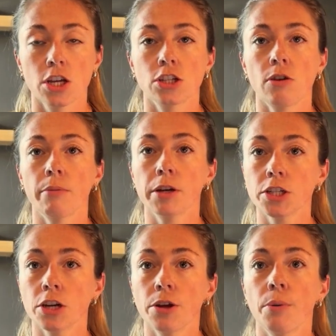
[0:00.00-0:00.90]
So I'm going
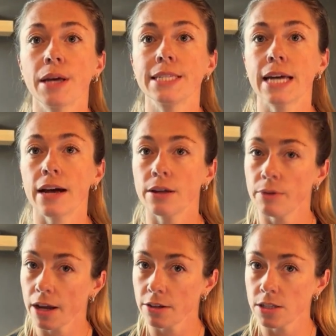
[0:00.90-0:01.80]
to show you exactly
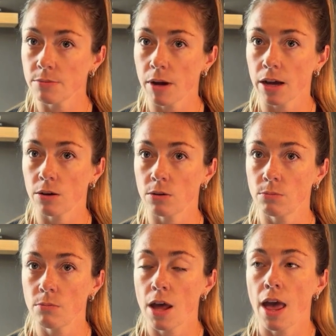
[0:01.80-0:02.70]
what I use in my home